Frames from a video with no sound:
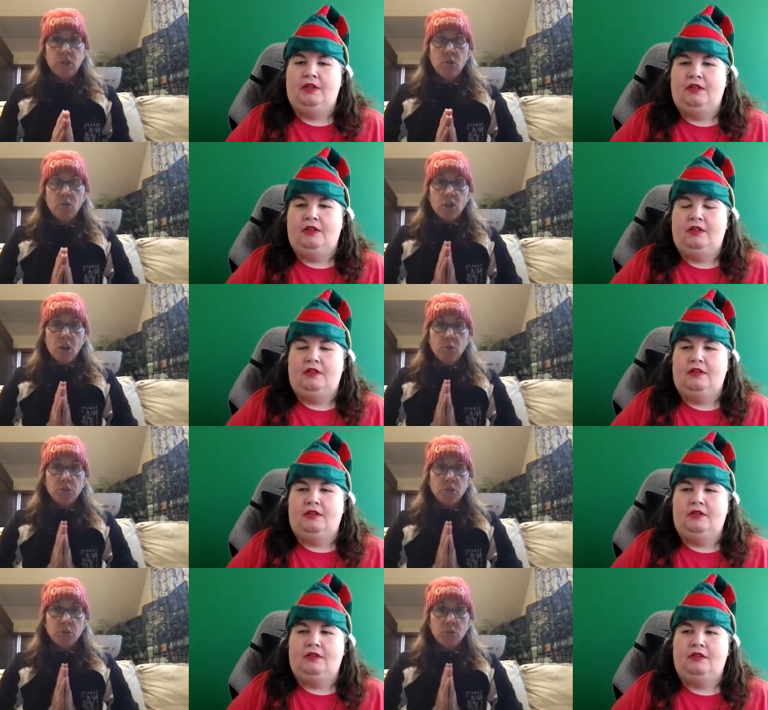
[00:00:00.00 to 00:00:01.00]
Speaker 1: Yeah, so
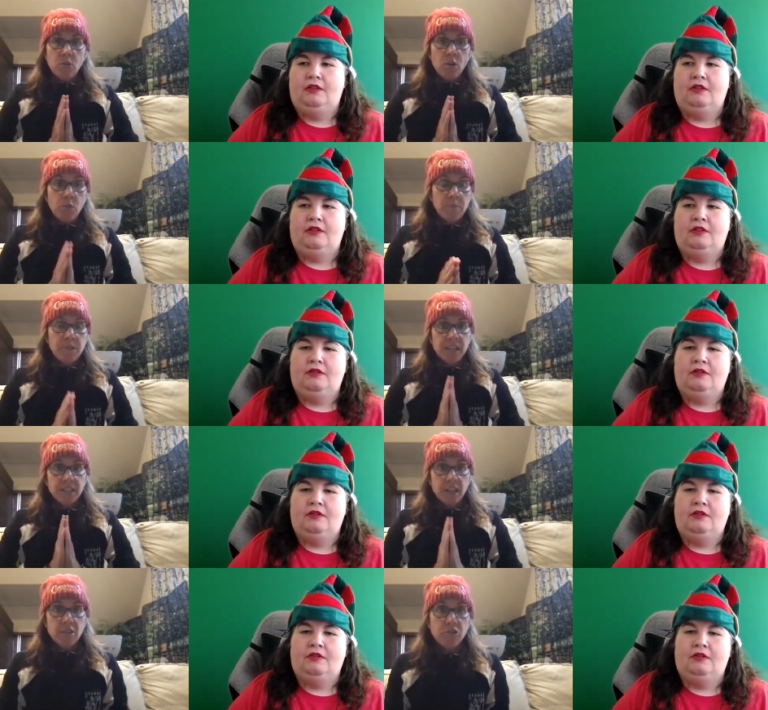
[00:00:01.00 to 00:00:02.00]
go to our
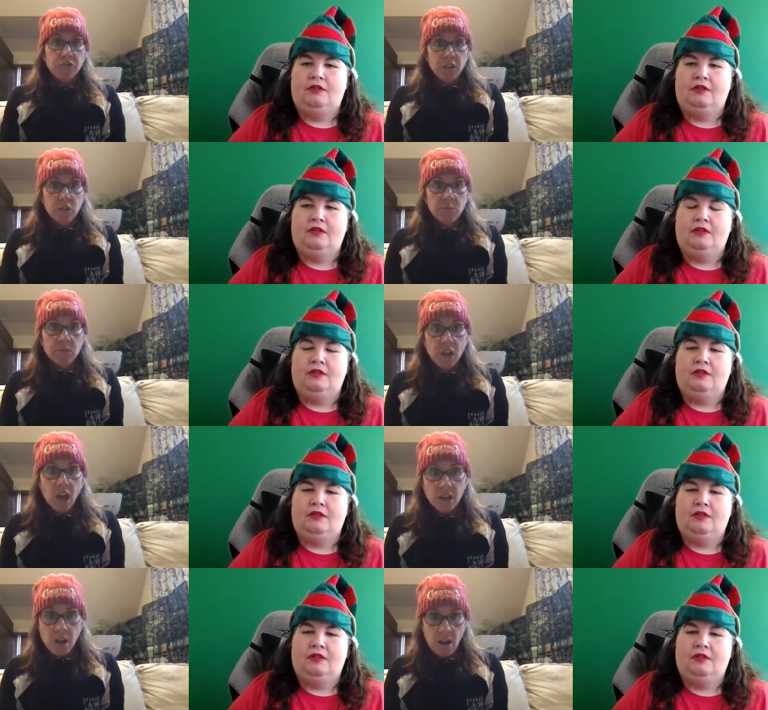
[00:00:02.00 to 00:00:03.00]
website
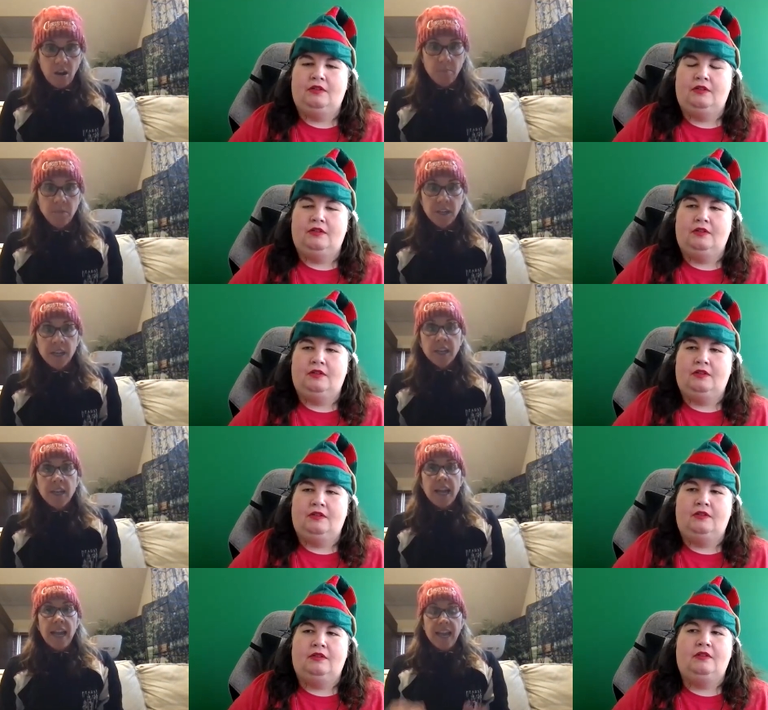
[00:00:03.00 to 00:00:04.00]
tellofilms.com
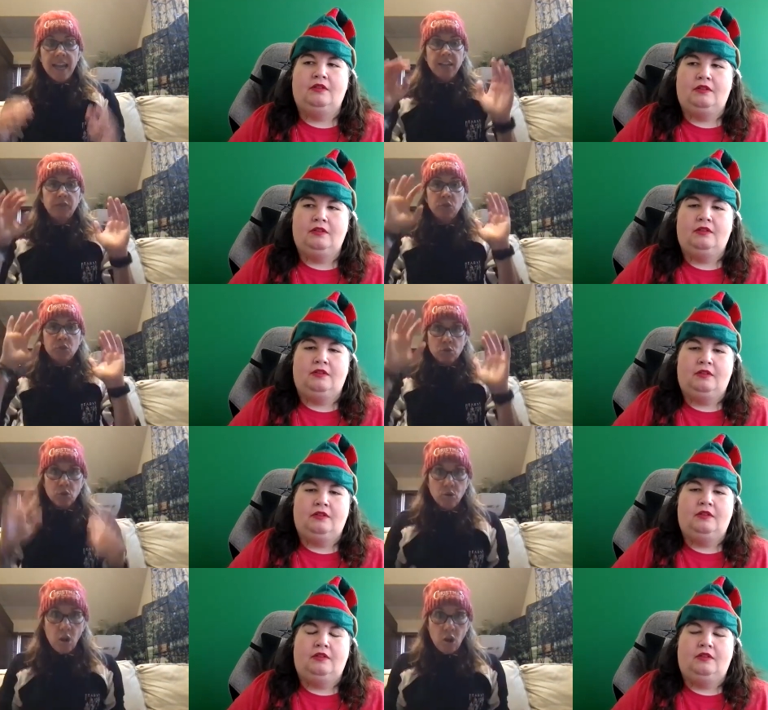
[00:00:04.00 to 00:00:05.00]
and
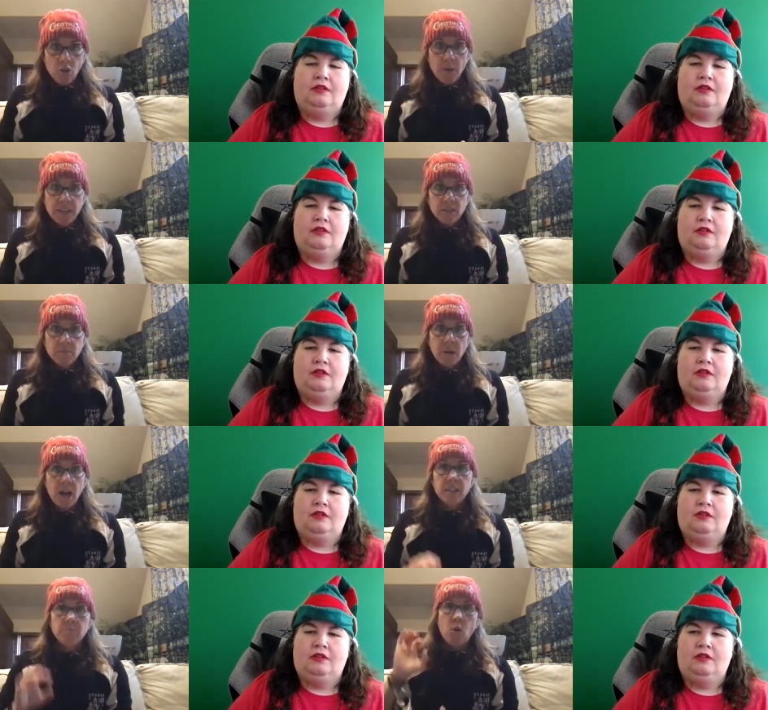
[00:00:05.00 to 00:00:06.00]
if you scroll all the way
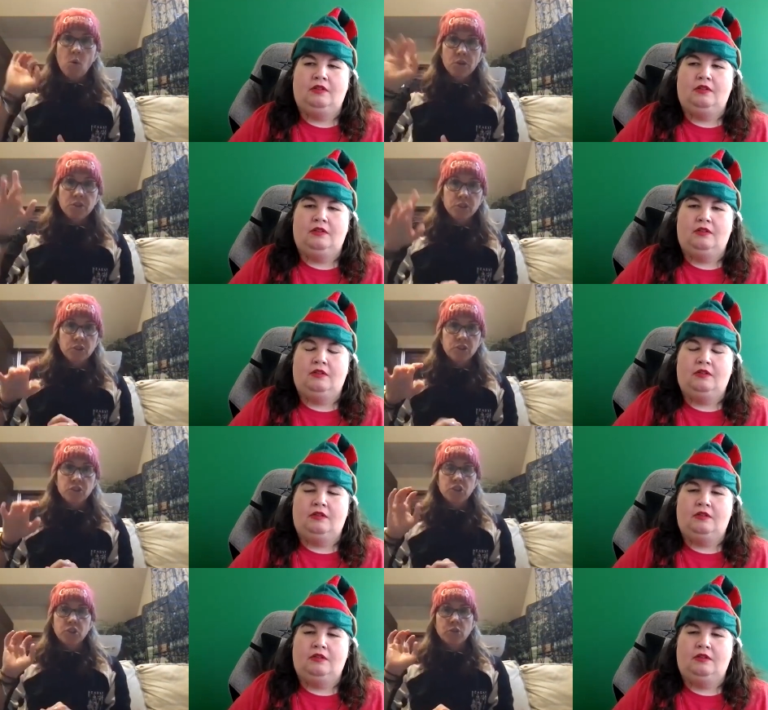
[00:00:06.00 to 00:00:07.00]
to the bottom or
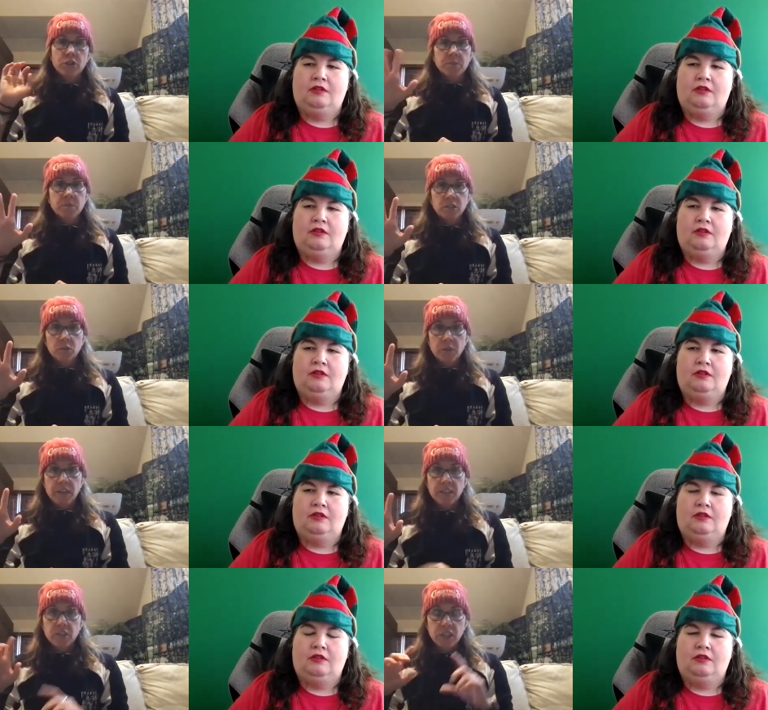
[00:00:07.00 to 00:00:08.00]
search
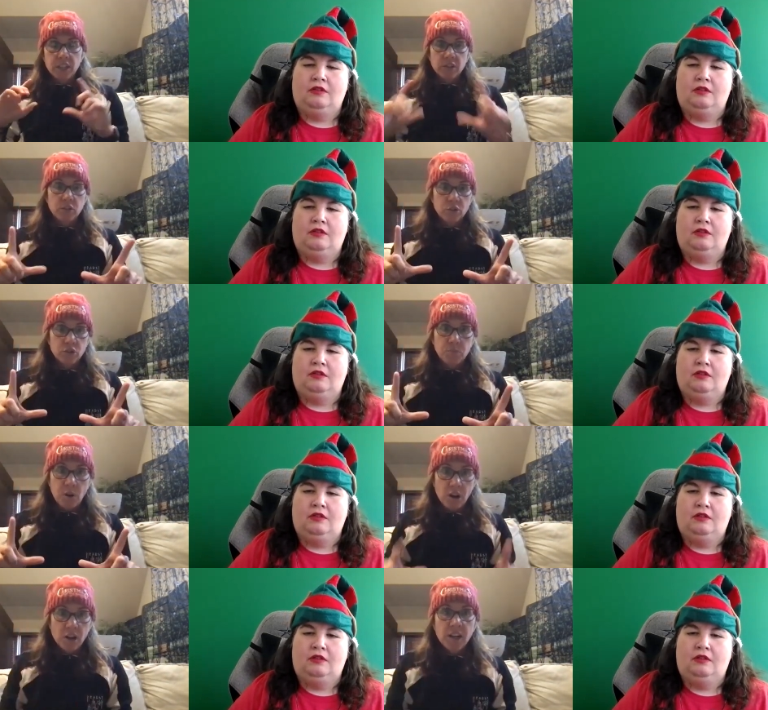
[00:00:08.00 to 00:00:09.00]
Christmas at the Ranch in the
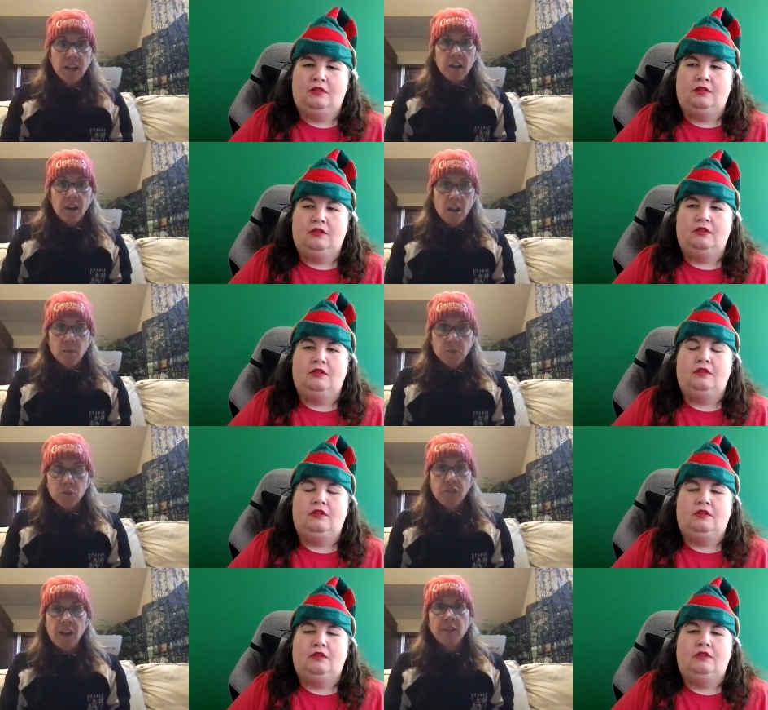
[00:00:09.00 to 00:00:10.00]
search bar,
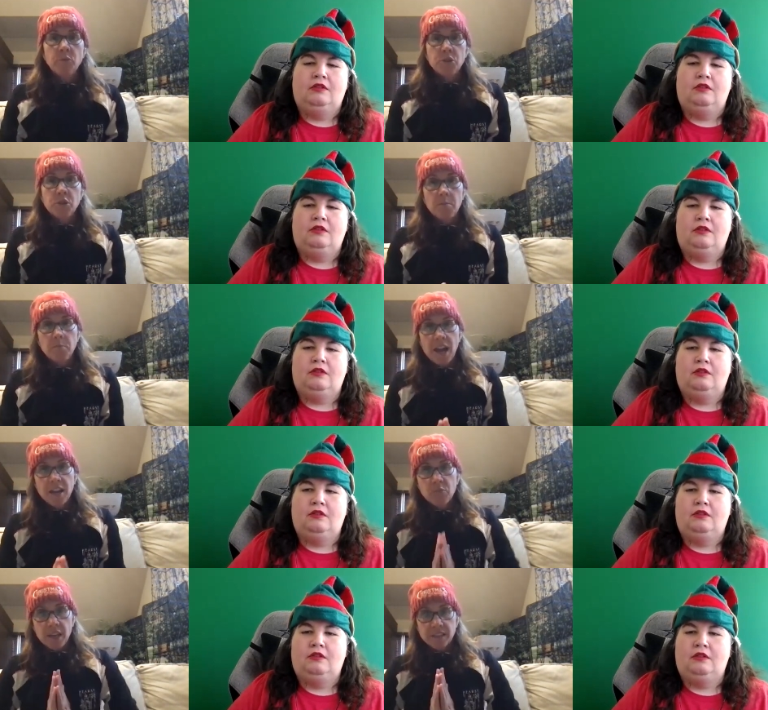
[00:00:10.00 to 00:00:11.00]
um, you'll find where you
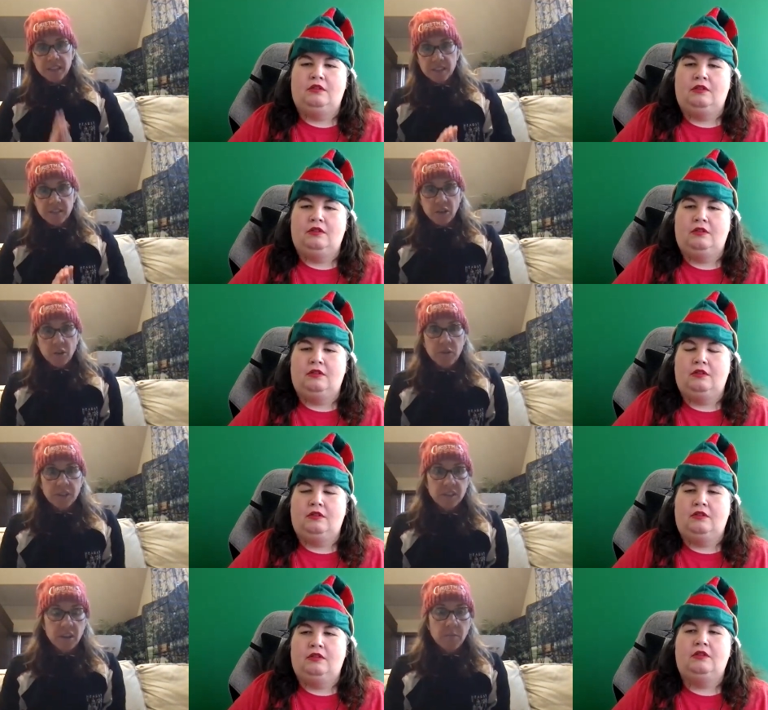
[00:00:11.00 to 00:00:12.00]
can buy or rent it.
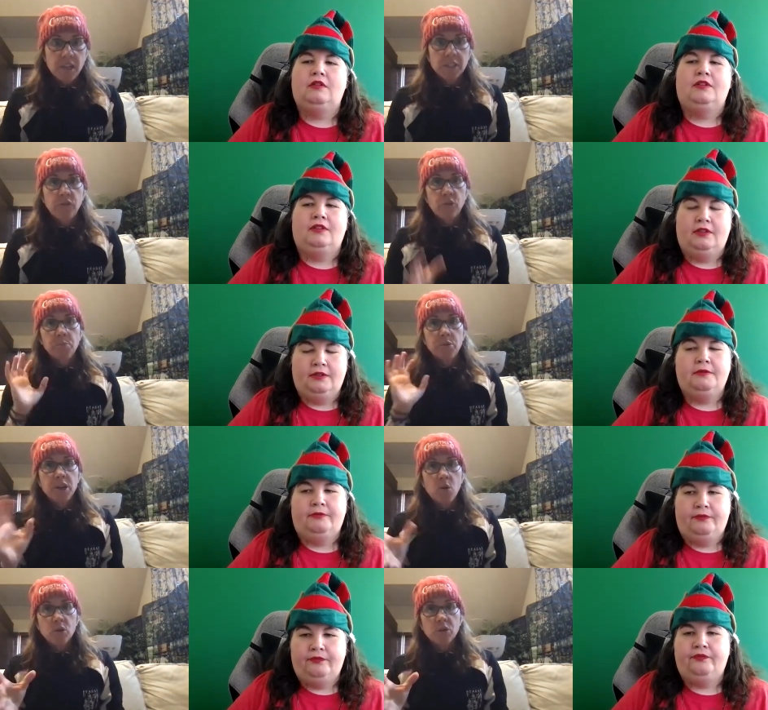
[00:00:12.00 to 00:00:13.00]
So it's um, it's
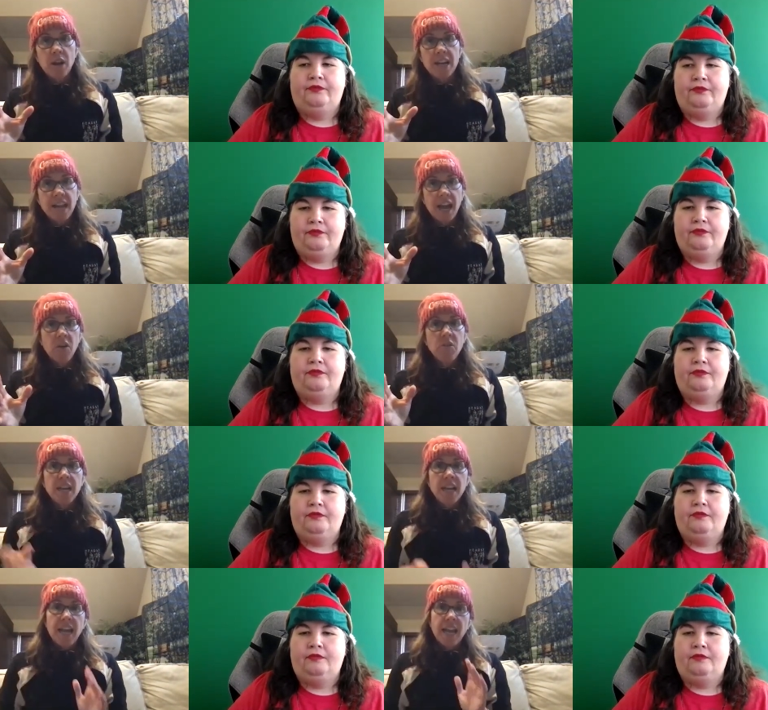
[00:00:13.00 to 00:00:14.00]
for pre-order right
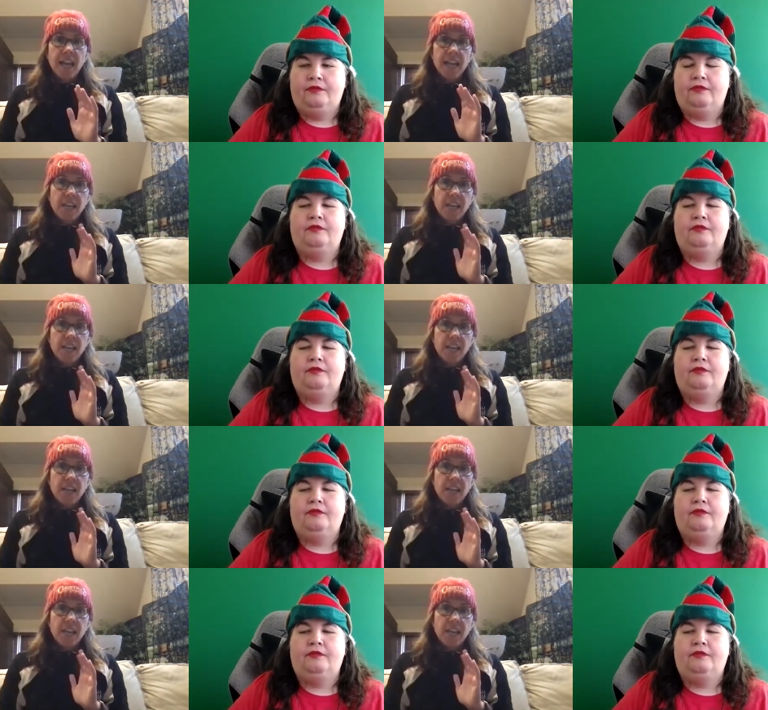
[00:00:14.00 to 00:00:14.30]
now